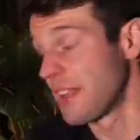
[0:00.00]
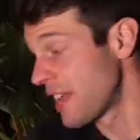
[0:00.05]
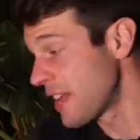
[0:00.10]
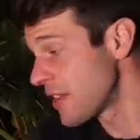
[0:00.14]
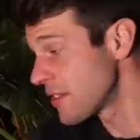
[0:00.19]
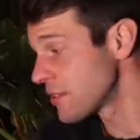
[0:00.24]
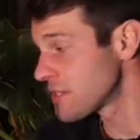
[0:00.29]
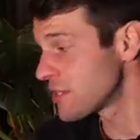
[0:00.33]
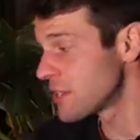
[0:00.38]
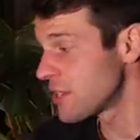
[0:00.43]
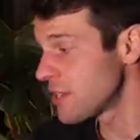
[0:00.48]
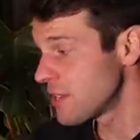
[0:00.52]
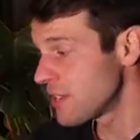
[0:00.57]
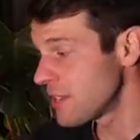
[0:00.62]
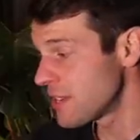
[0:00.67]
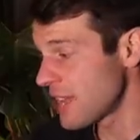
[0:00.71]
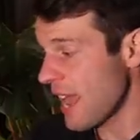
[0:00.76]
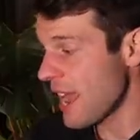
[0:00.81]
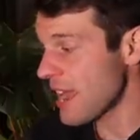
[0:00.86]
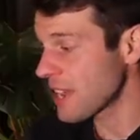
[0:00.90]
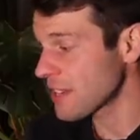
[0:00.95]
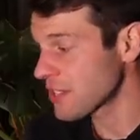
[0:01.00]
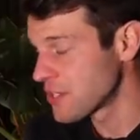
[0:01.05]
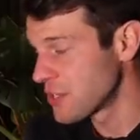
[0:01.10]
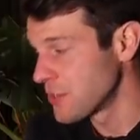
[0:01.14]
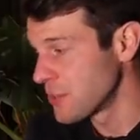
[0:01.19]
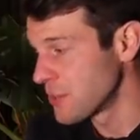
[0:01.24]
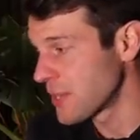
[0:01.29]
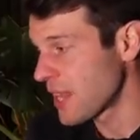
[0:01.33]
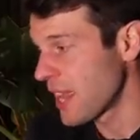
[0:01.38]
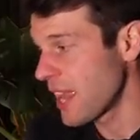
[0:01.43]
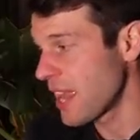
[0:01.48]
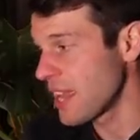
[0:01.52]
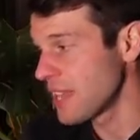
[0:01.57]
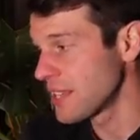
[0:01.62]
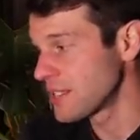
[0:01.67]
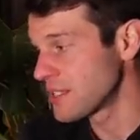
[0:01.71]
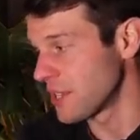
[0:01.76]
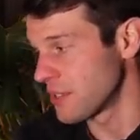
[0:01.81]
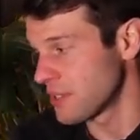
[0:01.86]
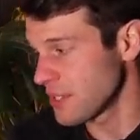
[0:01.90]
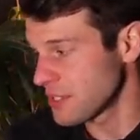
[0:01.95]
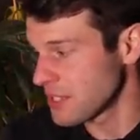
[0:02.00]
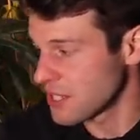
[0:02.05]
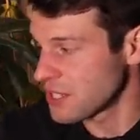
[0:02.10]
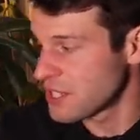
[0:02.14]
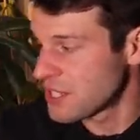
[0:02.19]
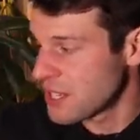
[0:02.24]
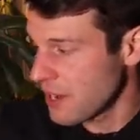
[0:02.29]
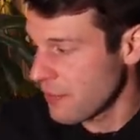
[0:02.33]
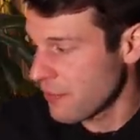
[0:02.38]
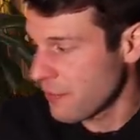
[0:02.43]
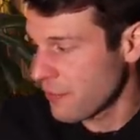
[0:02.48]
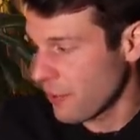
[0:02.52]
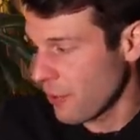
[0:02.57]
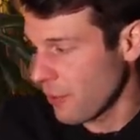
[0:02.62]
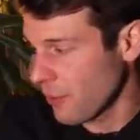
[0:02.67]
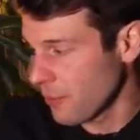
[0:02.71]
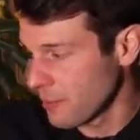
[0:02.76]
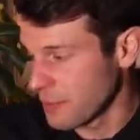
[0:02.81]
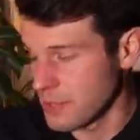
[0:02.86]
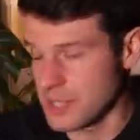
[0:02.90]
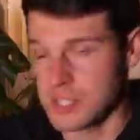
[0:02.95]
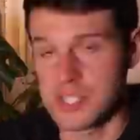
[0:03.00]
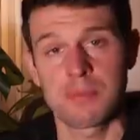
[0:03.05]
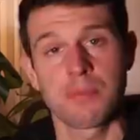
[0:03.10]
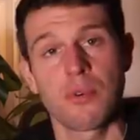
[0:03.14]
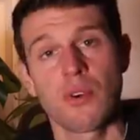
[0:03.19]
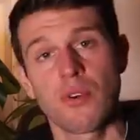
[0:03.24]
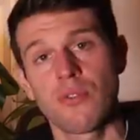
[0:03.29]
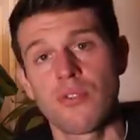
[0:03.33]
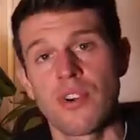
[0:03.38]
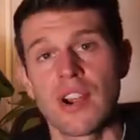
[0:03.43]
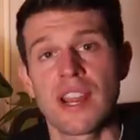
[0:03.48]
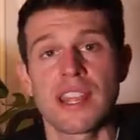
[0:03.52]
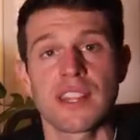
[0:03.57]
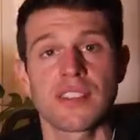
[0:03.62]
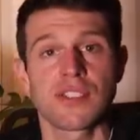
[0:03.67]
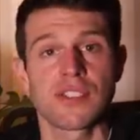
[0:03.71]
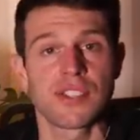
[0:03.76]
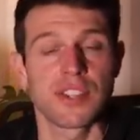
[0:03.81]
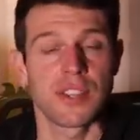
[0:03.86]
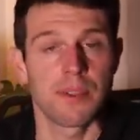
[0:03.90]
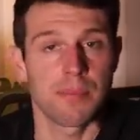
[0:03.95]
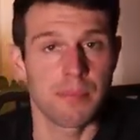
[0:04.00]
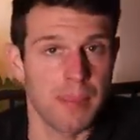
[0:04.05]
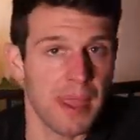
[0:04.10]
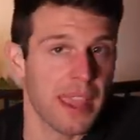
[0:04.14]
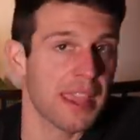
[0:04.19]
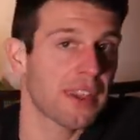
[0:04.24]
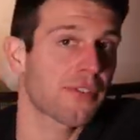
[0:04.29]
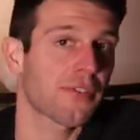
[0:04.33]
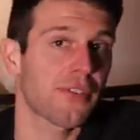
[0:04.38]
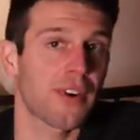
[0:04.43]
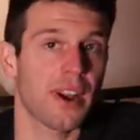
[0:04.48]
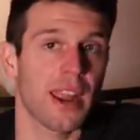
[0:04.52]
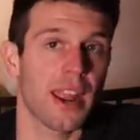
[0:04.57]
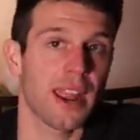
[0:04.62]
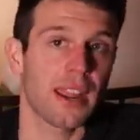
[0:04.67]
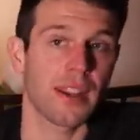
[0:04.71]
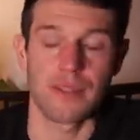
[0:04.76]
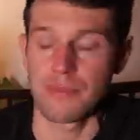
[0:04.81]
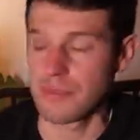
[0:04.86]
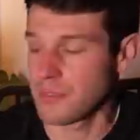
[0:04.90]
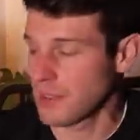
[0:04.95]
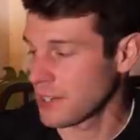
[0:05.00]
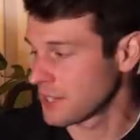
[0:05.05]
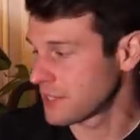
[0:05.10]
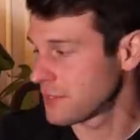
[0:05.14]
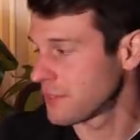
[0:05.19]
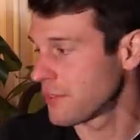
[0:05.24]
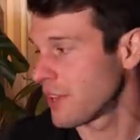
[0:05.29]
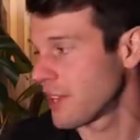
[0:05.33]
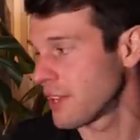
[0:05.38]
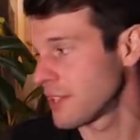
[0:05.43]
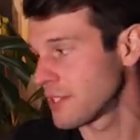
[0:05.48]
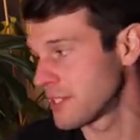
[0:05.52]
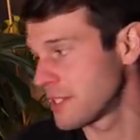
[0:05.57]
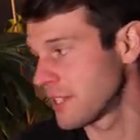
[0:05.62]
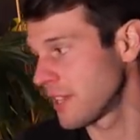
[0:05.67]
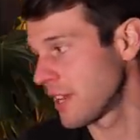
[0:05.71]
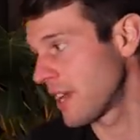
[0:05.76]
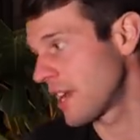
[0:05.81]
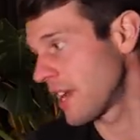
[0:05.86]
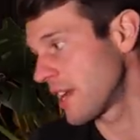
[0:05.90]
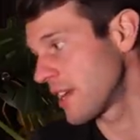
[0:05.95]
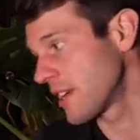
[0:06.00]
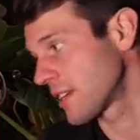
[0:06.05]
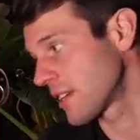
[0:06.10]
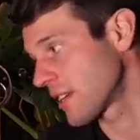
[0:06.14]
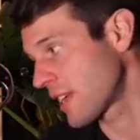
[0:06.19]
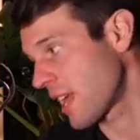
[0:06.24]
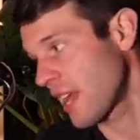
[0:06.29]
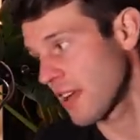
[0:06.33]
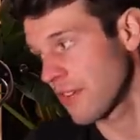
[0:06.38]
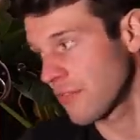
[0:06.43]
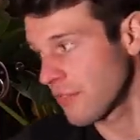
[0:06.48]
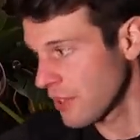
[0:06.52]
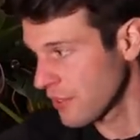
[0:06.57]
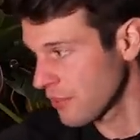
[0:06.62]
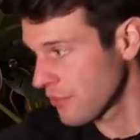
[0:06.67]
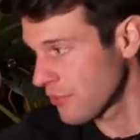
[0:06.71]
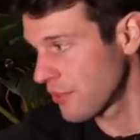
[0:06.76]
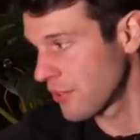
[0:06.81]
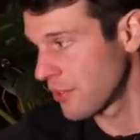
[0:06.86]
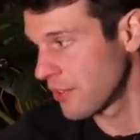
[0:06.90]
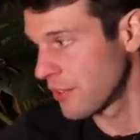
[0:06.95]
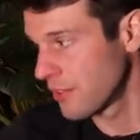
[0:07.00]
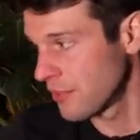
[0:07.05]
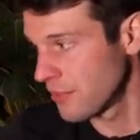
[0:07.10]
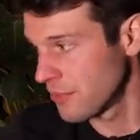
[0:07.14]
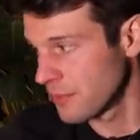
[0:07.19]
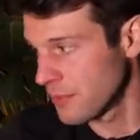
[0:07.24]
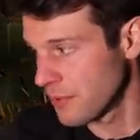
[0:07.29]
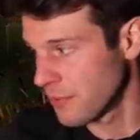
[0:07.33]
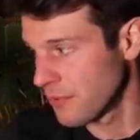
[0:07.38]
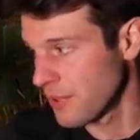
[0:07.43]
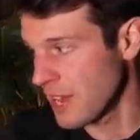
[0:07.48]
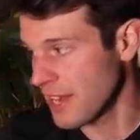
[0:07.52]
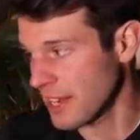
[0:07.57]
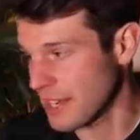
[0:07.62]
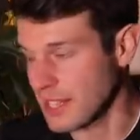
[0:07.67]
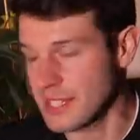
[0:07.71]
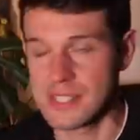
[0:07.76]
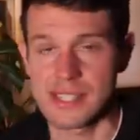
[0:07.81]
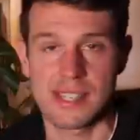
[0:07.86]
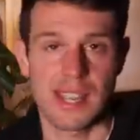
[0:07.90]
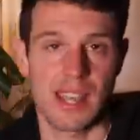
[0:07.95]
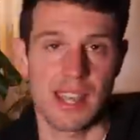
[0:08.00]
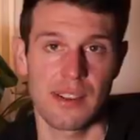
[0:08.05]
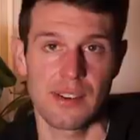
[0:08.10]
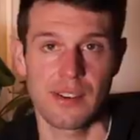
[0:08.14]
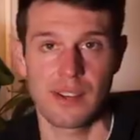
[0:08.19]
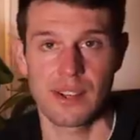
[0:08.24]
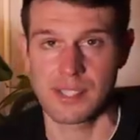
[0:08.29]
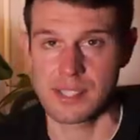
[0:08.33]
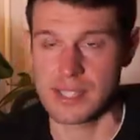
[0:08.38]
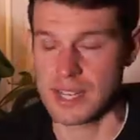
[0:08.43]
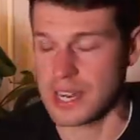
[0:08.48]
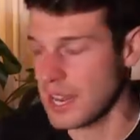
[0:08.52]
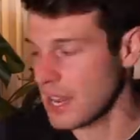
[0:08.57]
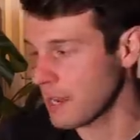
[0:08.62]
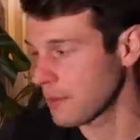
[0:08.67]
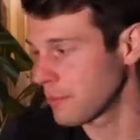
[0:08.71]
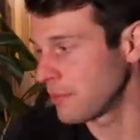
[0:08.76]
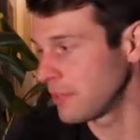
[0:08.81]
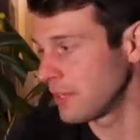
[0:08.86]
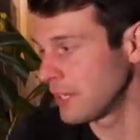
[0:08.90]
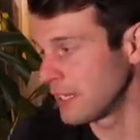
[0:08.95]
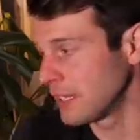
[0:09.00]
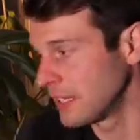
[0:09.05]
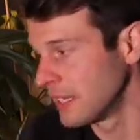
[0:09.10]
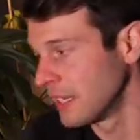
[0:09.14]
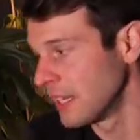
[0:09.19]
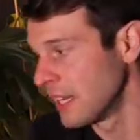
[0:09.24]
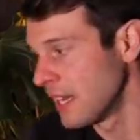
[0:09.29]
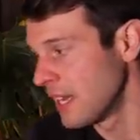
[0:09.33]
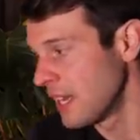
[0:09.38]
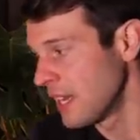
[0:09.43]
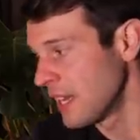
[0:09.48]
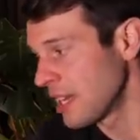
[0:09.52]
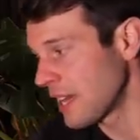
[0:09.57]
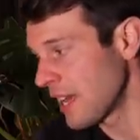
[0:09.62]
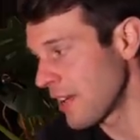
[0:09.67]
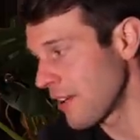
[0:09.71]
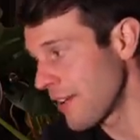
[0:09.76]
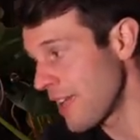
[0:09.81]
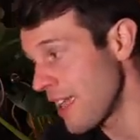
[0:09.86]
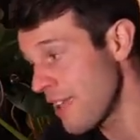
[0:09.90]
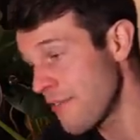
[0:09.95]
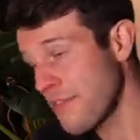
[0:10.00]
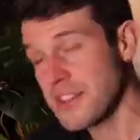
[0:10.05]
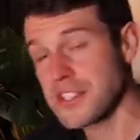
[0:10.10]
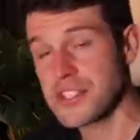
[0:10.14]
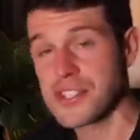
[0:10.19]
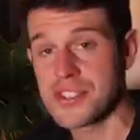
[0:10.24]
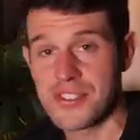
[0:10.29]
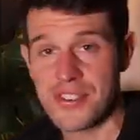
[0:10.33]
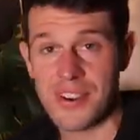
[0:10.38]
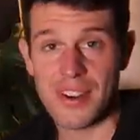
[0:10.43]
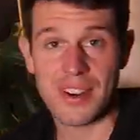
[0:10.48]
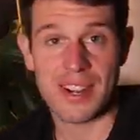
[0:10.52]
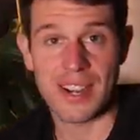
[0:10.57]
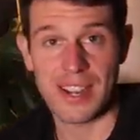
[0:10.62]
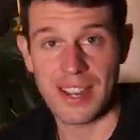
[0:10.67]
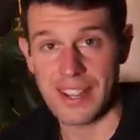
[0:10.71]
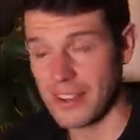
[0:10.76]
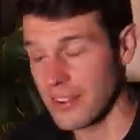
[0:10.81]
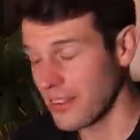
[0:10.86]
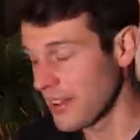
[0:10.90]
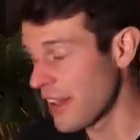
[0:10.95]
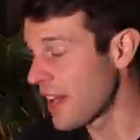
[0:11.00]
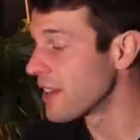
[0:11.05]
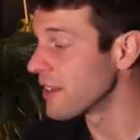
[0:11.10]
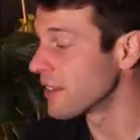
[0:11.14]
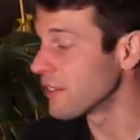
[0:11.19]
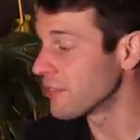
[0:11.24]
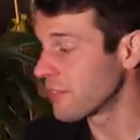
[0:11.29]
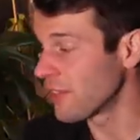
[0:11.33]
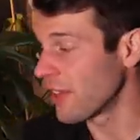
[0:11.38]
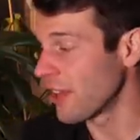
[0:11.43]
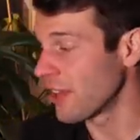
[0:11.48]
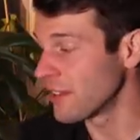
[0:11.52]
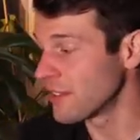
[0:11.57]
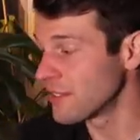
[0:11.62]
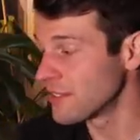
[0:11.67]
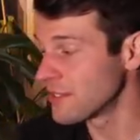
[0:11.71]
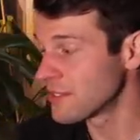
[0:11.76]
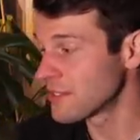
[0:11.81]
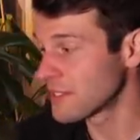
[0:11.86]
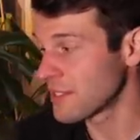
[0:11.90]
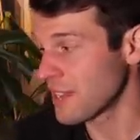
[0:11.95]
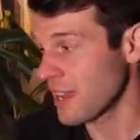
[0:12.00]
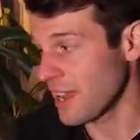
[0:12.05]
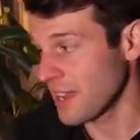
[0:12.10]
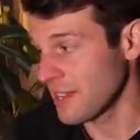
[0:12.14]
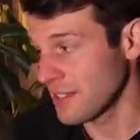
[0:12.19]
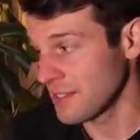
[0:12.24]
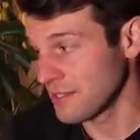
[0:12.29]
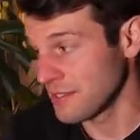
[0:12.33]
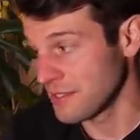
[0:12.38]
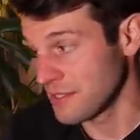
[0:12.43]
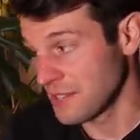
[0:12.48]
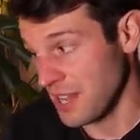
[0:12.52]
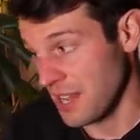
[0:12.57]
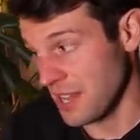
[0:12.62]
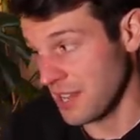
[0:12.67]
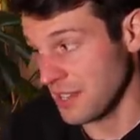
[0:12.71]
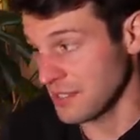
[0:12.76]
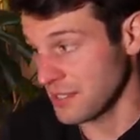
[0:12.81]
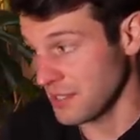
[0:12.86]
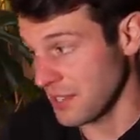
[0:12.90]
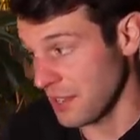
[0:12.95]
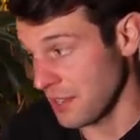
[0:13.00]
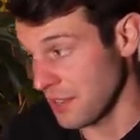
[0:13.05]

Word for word: And then on to the actual gear. So does it shift from the small ring to the big ring and vice versa? And can it run through the rear cassette nice and happily? Now, if it's struggling on any of those and it's